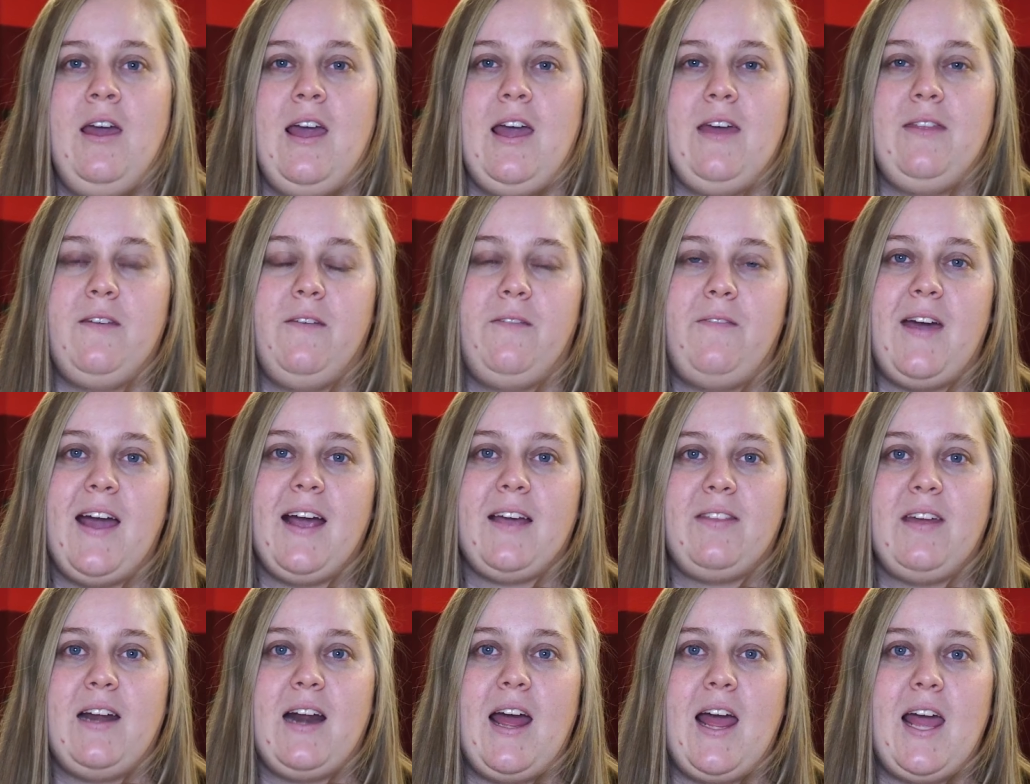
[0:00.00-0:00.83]
And the
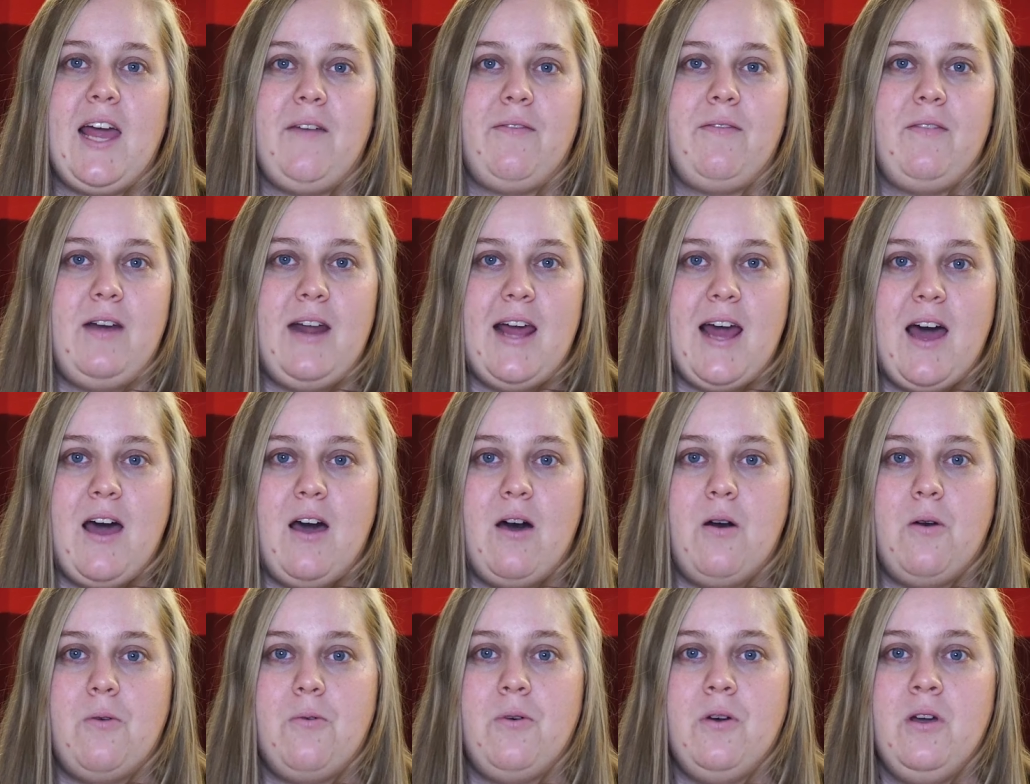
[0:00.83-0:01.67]
fact that I have
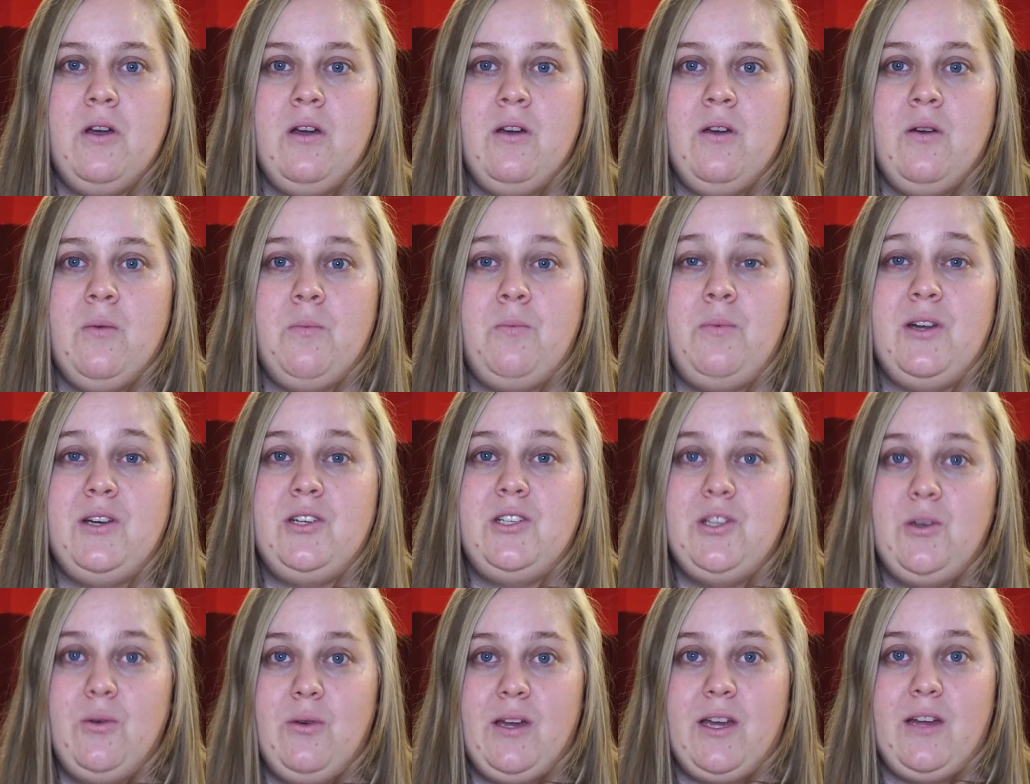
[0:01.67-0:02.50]
now been
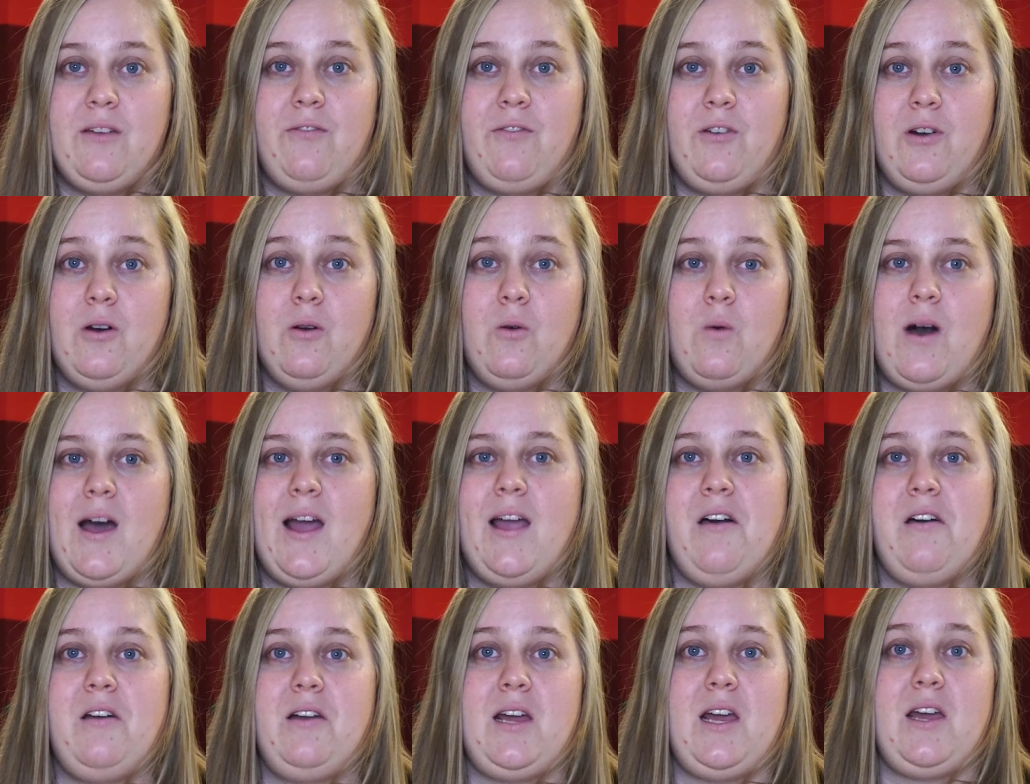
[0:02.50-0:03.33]
doing it for a
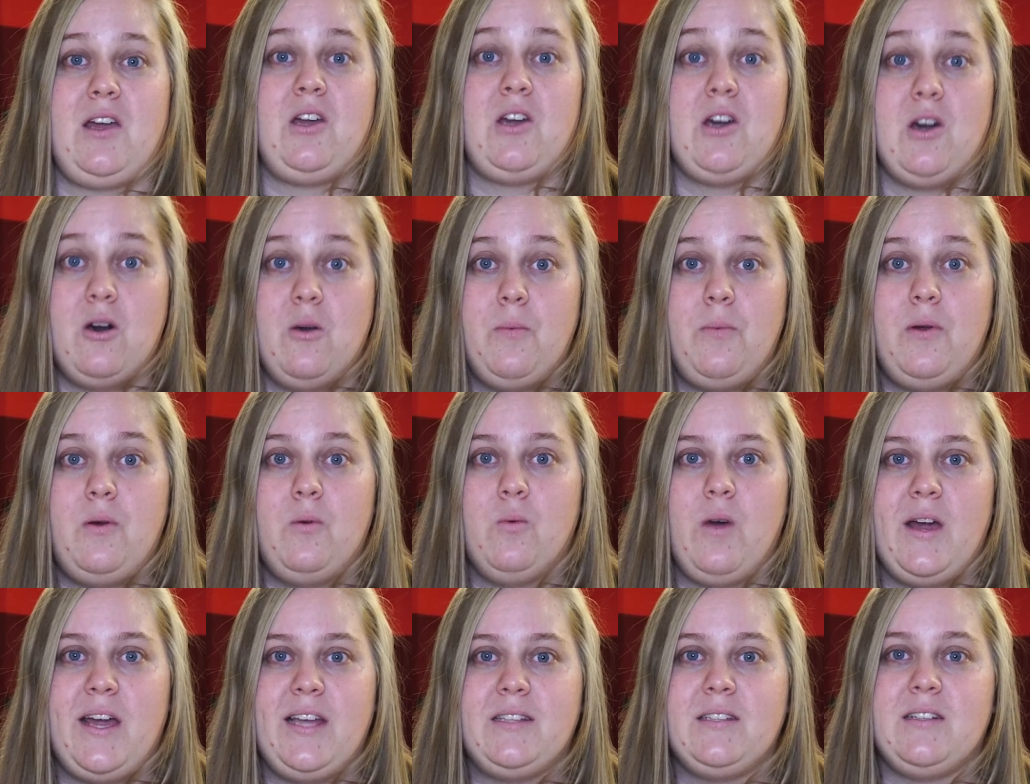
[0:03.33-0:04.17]
while and I go up
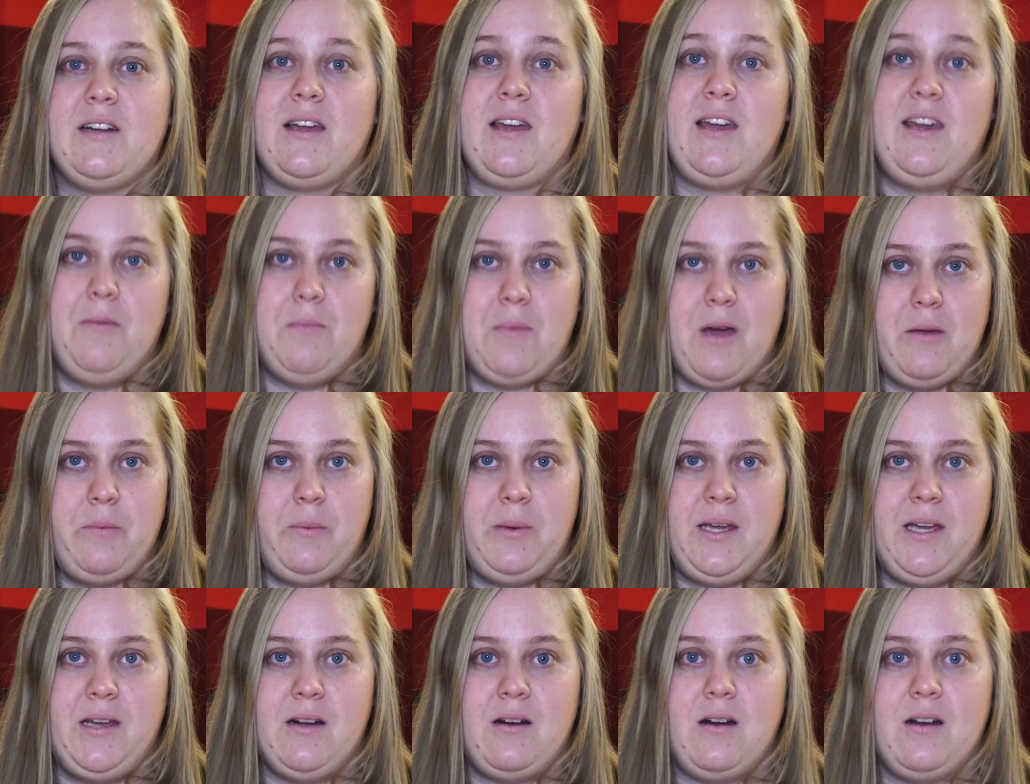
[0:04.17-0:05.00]
in weights and I hit my
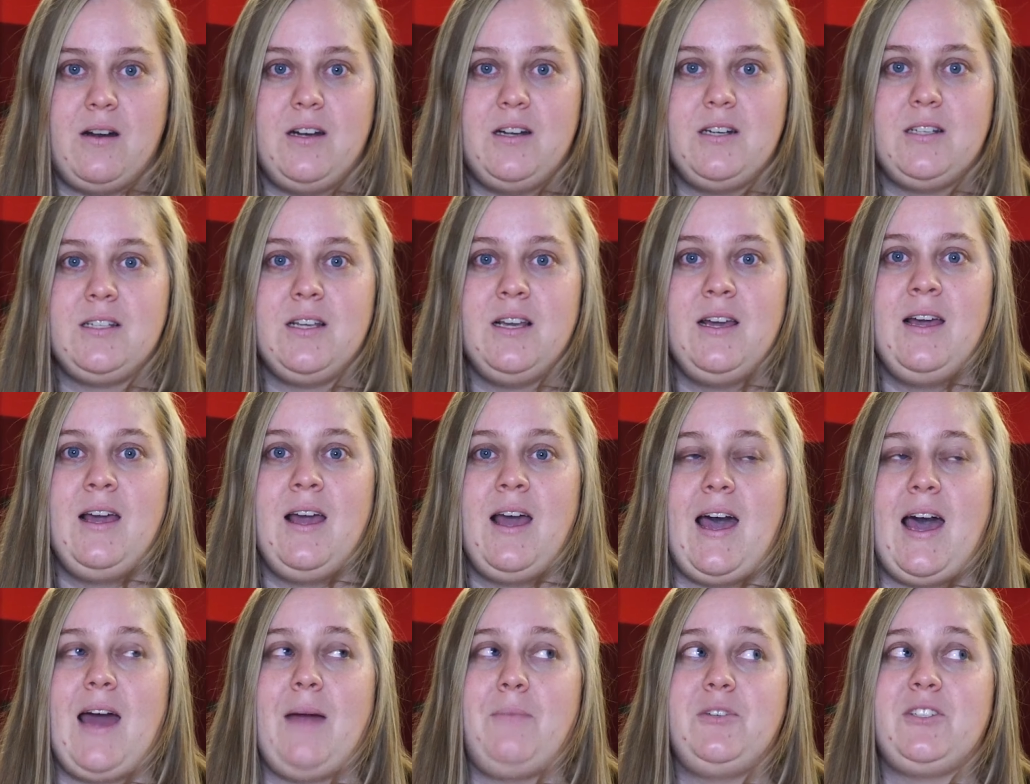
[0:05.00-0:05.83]
PRs,
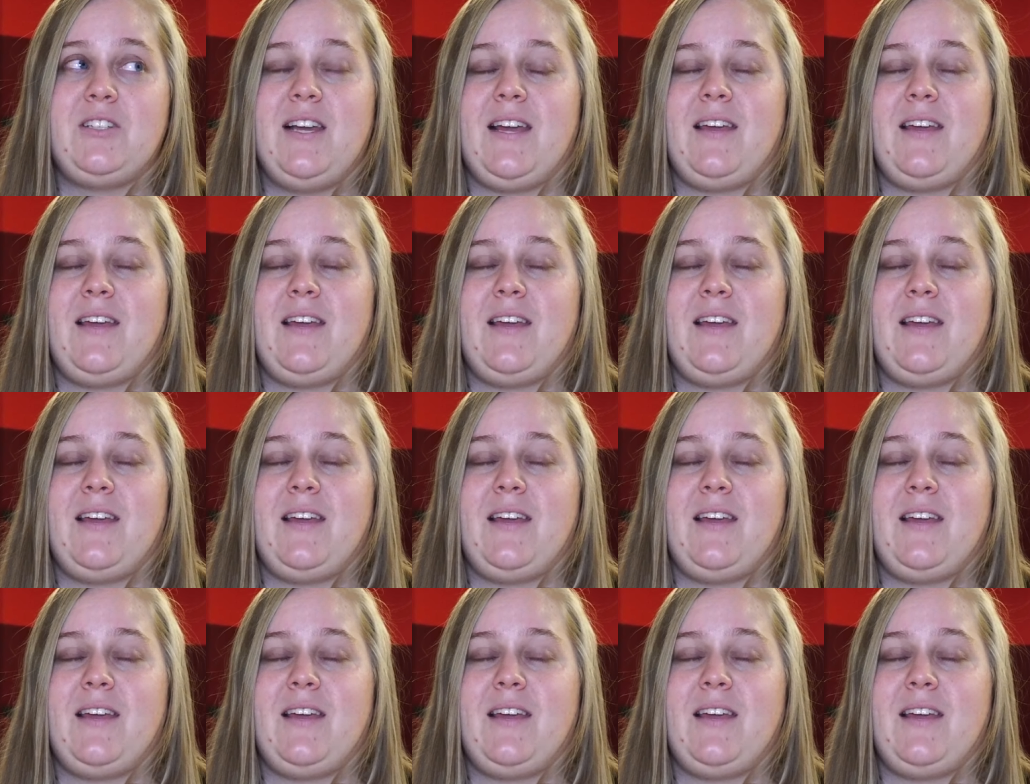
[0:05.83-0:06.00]
I'm just